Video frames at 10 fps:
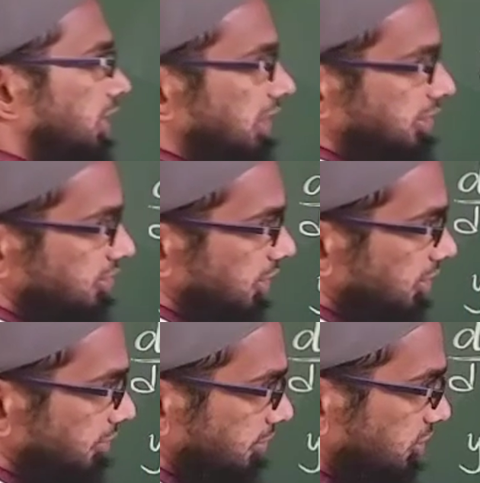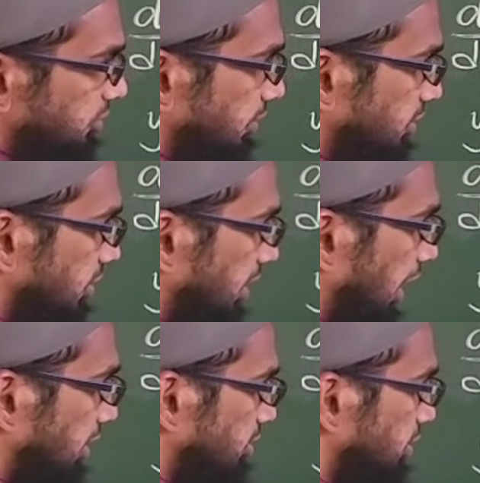I'll just take the first function
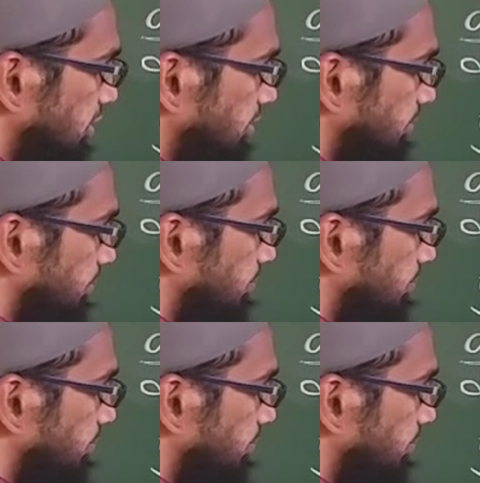as it is.